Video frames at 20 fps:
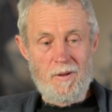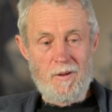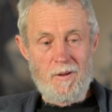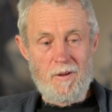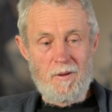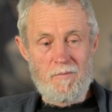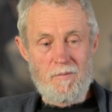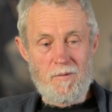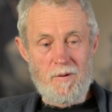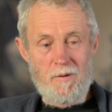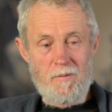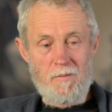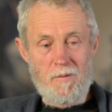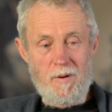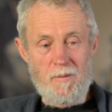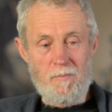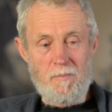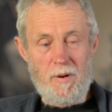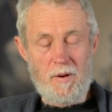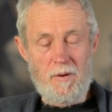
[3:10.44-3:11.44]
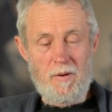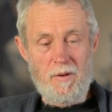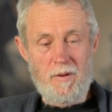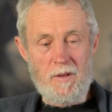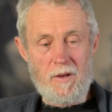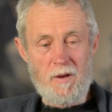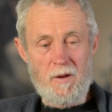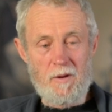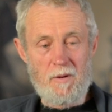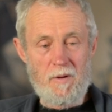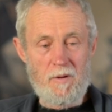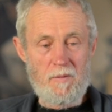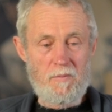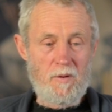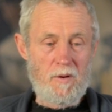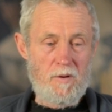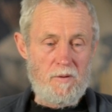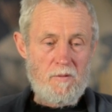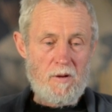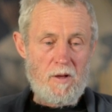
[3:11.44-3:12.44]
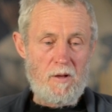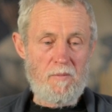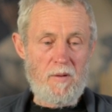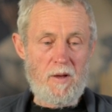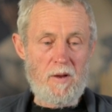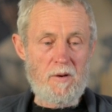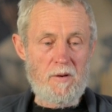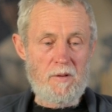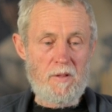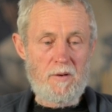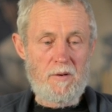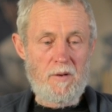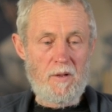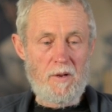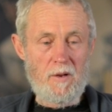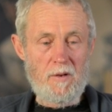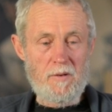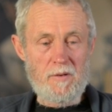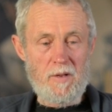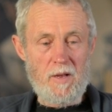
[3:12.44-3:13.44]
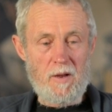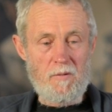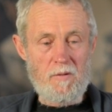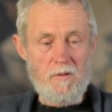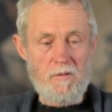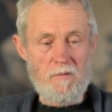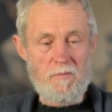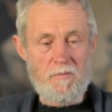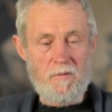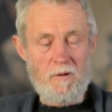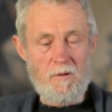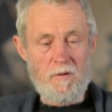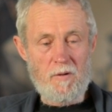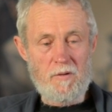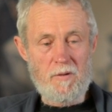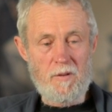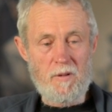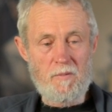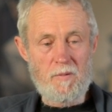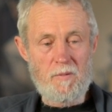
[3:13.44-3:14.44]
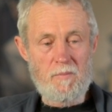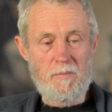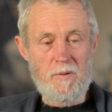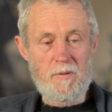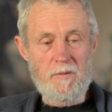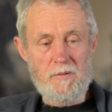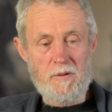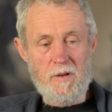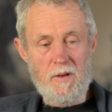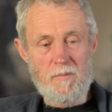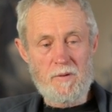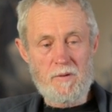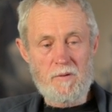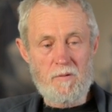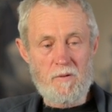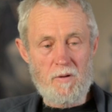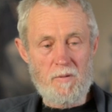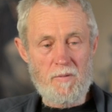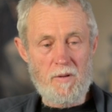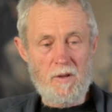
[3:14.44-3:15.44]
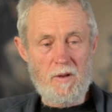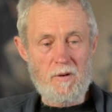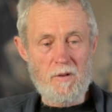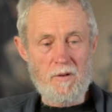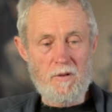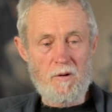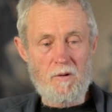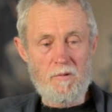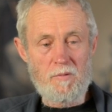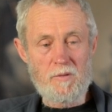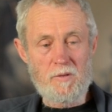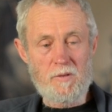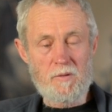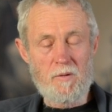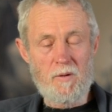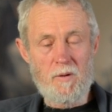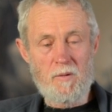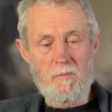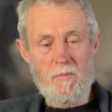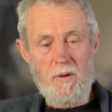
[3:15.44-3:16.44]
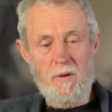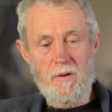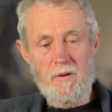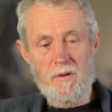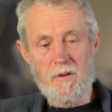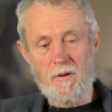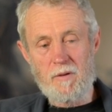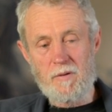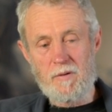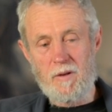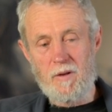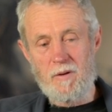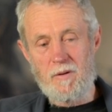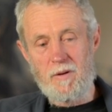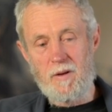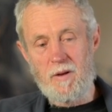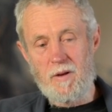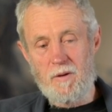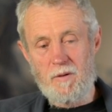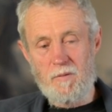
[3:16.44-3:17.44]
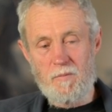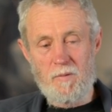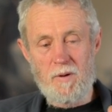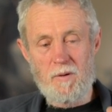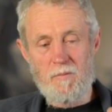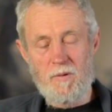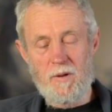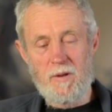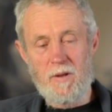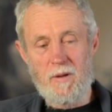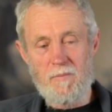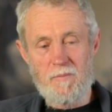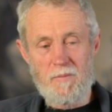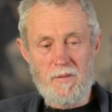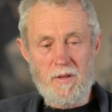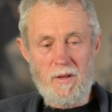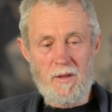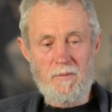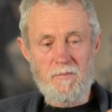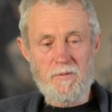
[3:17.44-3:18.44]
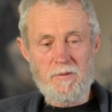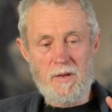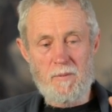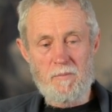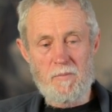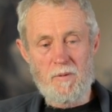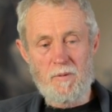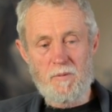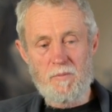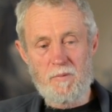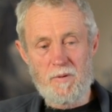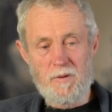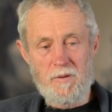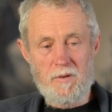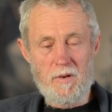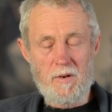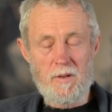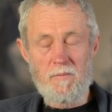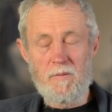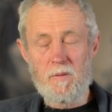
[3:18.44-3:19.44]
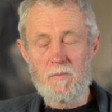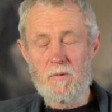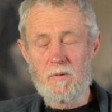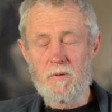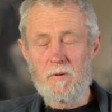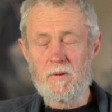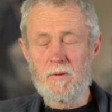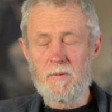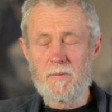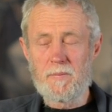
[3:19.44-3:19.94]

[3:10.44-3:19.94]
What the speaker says: if we were at Bendigo, if we drove out into the diggings now into the forest, that would be the same as driving out to Golden Square in Bendigo. So where they have suburbs, we still have the bush.